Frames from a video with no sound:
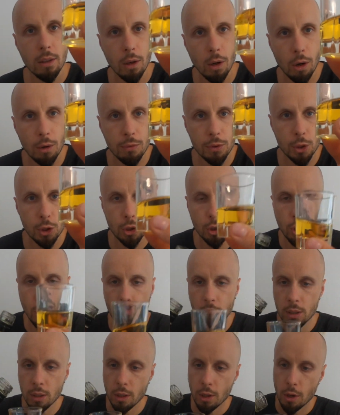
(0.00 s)
of a
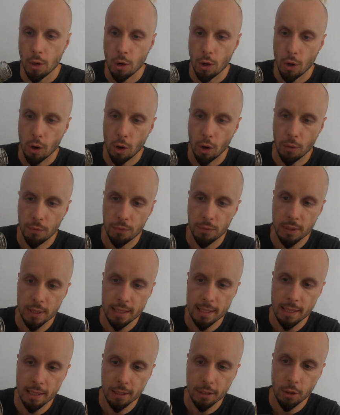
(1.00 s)
shot of
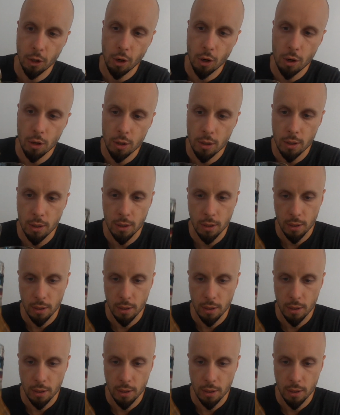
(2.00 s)
this liqueur,